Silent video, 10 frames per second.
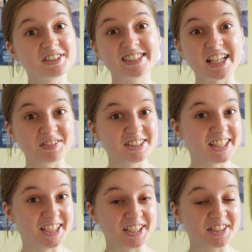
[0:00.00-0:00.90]
was
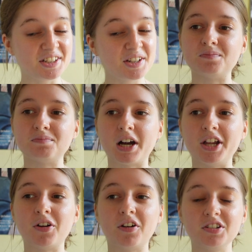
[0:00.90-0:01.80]
17, my
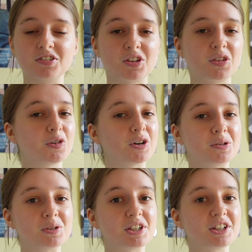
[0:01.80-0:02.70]
neurologist thought it
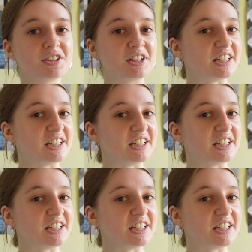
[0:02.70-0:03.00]
was a good